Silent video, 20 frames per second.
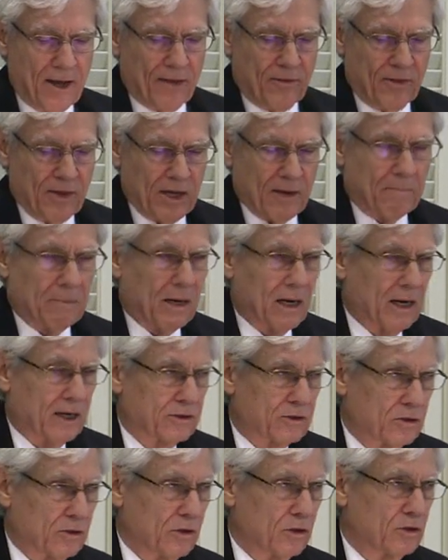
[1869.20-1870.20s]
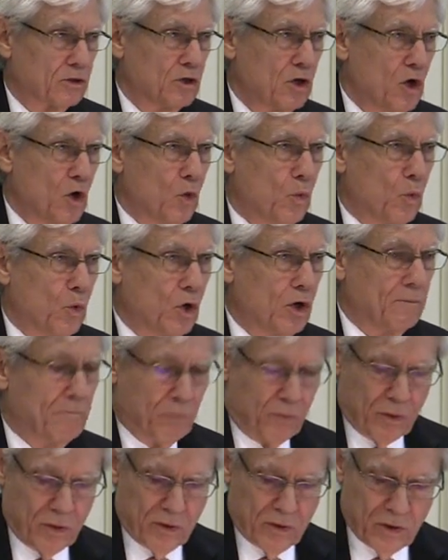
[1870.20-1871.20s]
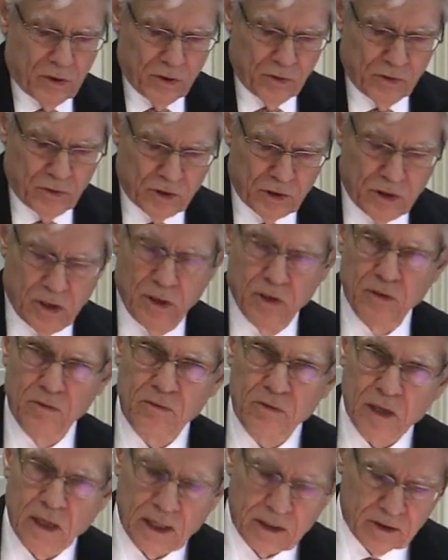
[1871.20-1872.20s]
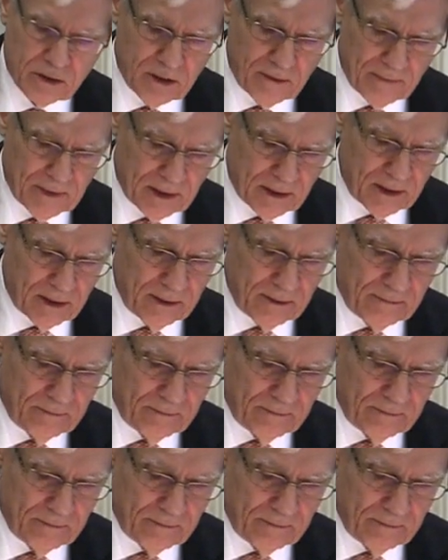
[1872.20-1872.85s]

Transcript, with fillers: the apostles would produce the New Testament.